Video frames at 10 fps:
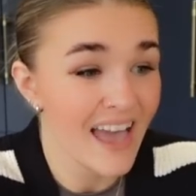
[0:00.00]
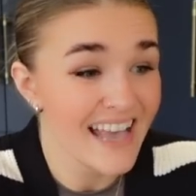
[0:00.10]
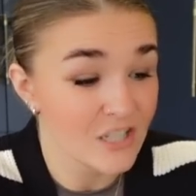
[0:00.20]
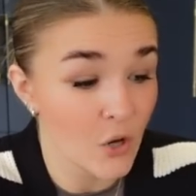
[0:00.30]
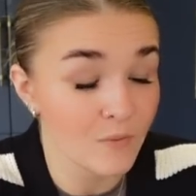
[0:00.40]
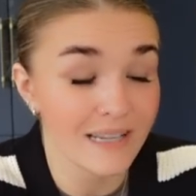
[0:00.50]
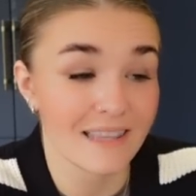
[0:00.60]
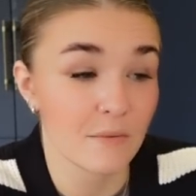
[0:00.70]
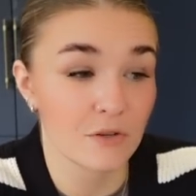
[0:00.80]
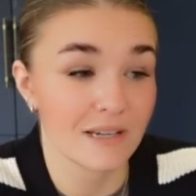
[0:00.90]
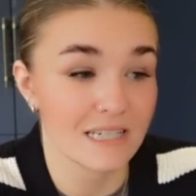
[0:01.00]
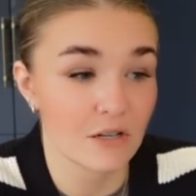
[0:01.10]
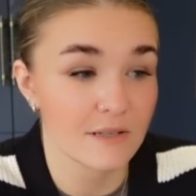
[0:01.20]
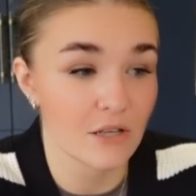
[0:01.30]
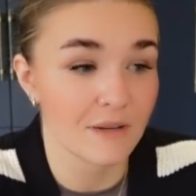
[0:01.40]
They were doing a
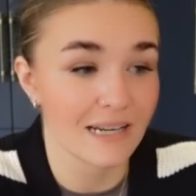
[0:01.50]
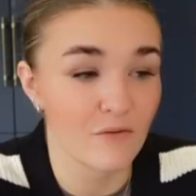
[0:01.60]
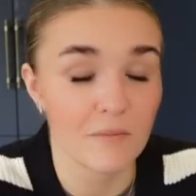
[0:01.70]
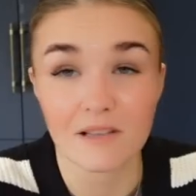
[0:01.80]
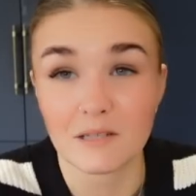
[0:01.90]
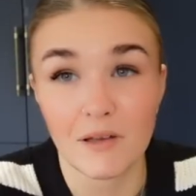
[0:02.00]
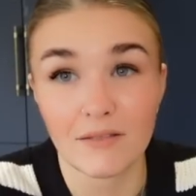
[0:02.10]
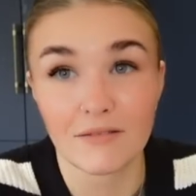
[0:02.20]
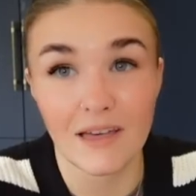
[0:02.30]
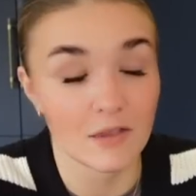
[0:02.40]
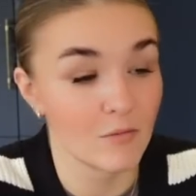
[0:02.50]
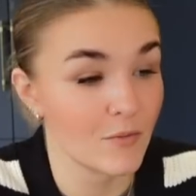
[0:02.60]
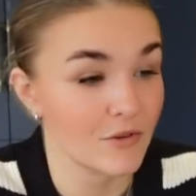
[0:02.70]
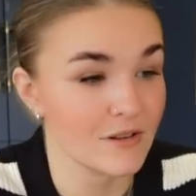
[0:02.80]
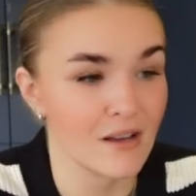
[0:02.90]
deal, it's only £11 a month at the
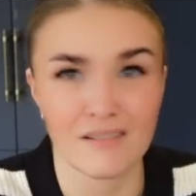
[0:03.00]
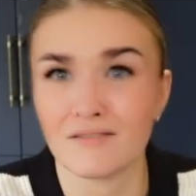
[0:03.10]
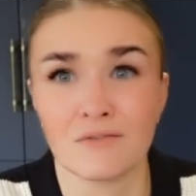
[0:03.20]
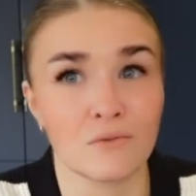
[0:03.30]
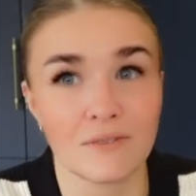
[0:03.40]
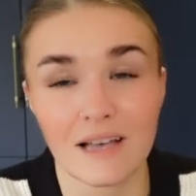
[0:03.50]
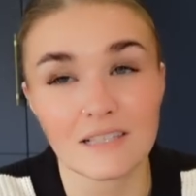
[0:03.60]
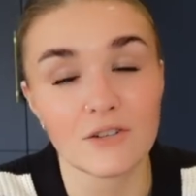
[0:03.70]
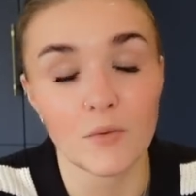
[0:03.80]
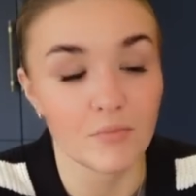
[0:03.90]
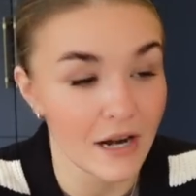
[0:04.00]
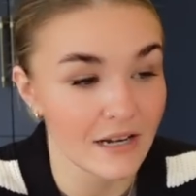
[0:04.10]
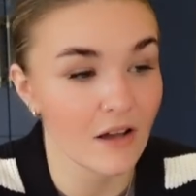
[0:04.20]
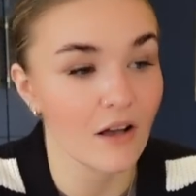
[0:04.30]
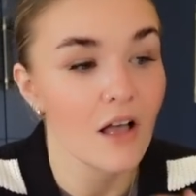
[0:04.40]
moment, and I thought that's a
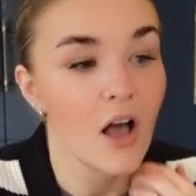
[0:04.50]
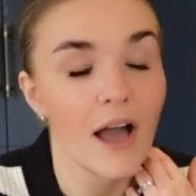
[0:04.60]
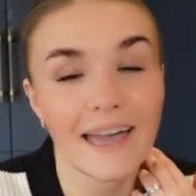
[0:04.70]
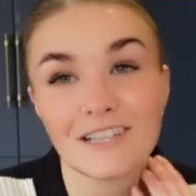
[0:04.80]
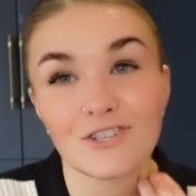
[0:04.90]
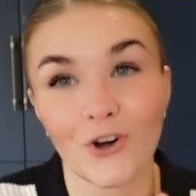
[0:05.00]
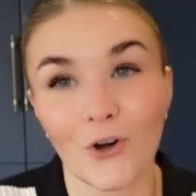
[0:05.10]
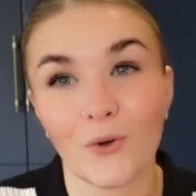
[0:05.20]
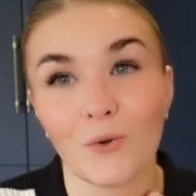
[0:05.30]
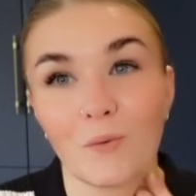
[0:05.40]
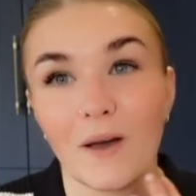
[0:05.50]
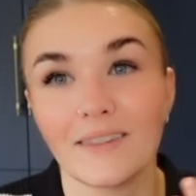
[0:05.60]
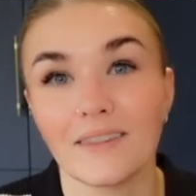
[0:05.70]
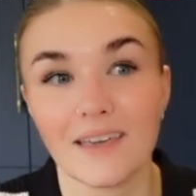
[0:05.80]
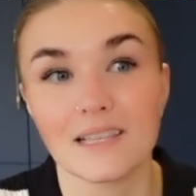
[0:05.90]
no-brainer. I get to go
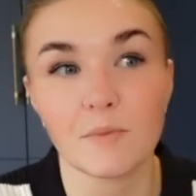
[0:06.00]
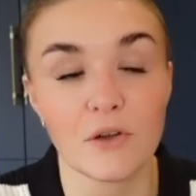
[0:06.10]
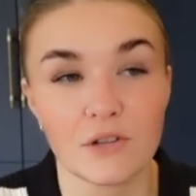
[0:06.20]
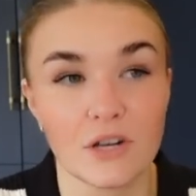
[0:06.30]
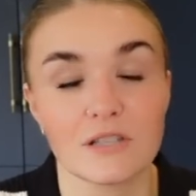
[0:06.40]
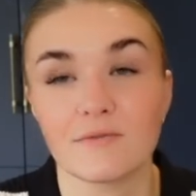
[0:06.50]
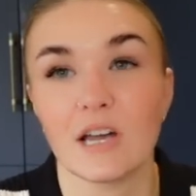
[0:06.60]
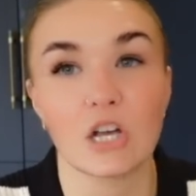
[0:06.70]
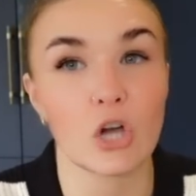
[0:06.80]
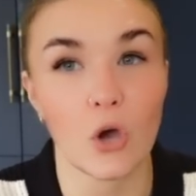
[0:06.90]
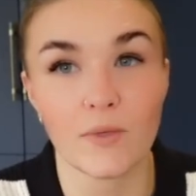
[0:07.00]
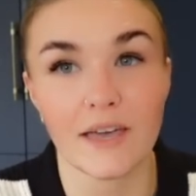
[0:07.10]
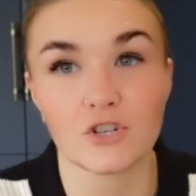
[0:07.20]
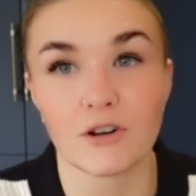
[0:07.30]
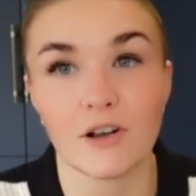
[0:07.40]
when the kids are both at nursery. I go
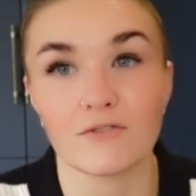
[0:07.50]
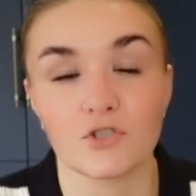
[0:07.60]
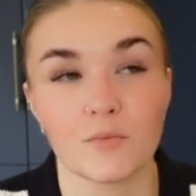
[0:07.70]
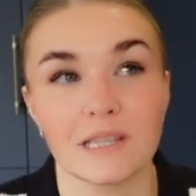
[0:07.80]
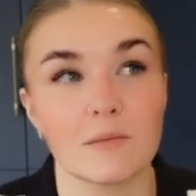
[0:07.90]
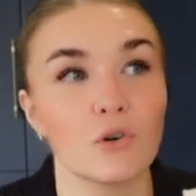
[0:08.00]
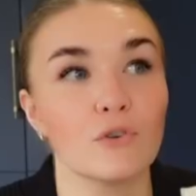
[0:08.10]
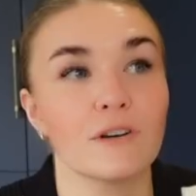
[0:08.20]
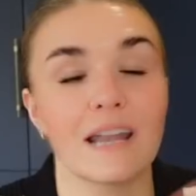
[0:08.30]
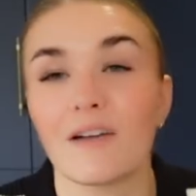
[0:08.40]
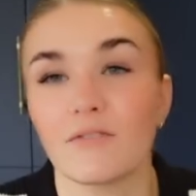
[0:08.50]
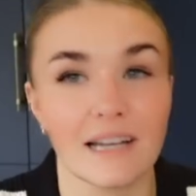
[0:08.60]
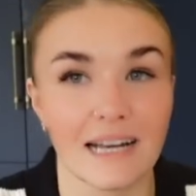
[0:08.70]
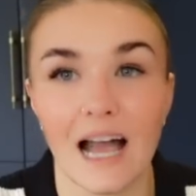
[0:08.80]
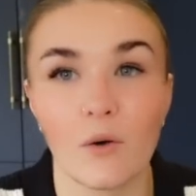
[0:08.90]
there straight after dropping them off and have like
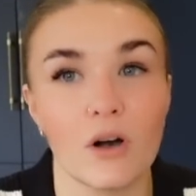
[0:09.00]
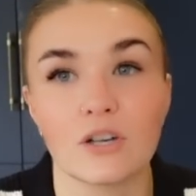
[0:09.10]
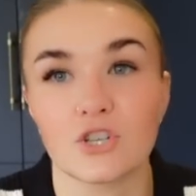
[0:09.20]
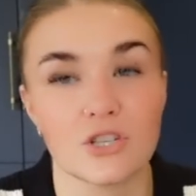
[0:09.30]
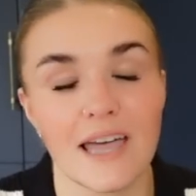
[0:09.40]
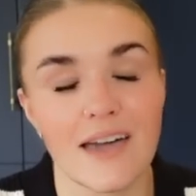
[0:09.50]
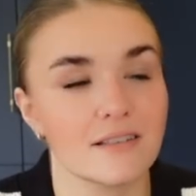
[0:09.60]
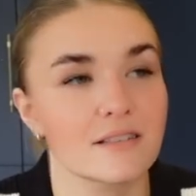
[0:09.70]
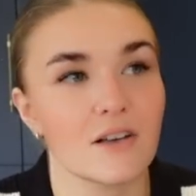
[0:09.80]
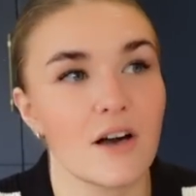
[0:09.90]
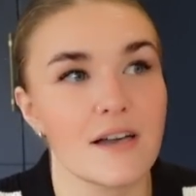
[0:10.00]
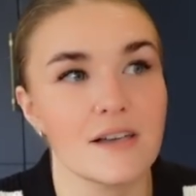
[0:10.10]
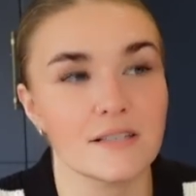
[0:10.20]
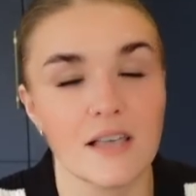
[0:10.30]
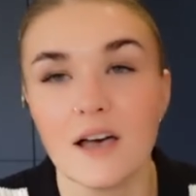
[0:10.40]
an hour's just
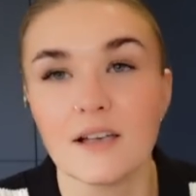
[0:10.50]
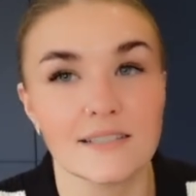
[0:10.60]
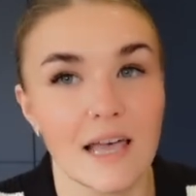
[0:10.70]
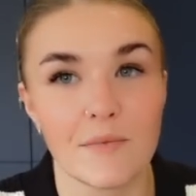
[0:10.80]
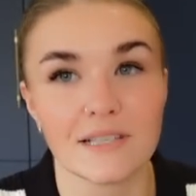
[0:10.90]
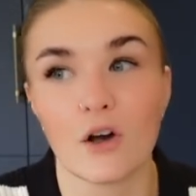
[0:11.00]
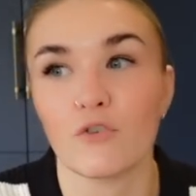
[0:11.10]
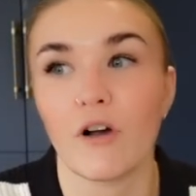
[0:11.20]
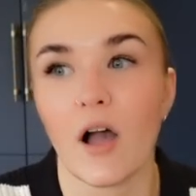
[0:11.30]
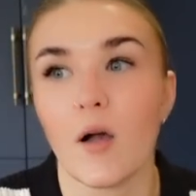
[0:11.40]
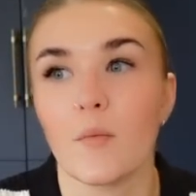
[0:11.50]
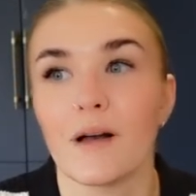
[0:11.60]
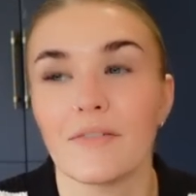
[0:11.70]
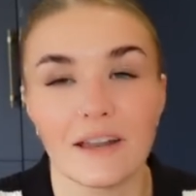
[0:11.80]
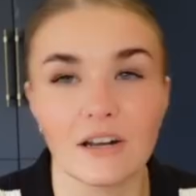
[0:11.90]
exercise, set myself
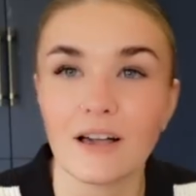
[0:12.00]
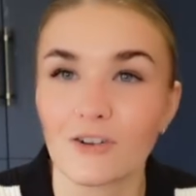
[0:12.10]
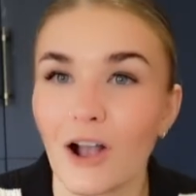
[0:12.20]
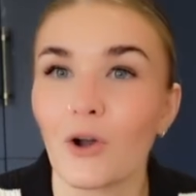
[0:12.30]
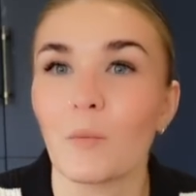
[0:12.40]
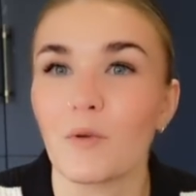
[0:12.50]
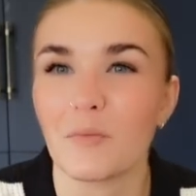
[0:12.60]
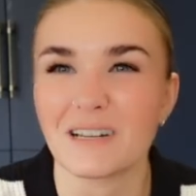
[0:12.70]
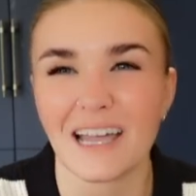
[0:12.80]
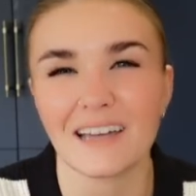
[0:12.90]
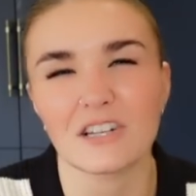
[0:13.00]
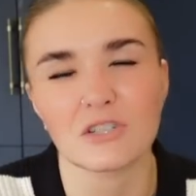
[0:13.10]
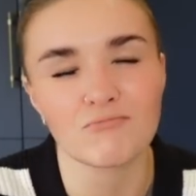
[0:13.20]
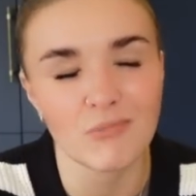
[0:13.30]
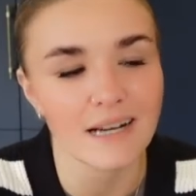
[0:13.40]
up, and then like crack on with my day, and I
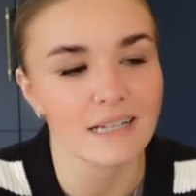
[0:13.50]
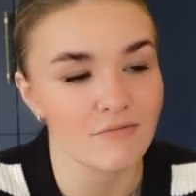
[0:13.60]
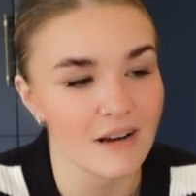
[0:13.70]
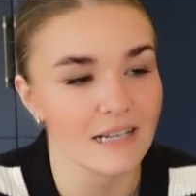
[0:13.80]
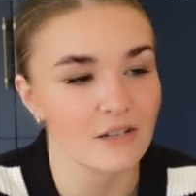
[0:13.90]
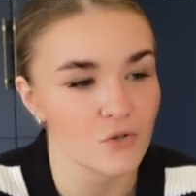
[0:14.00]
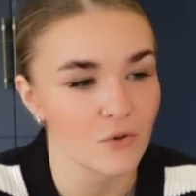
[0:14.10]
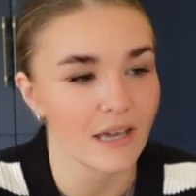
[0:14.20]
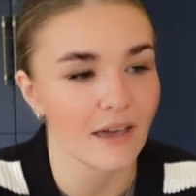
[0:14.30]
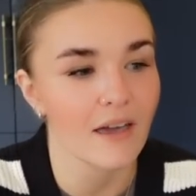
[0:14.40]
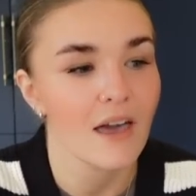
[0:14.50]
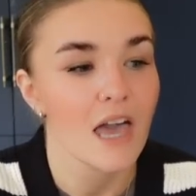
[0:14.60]
just really, really enjoy it.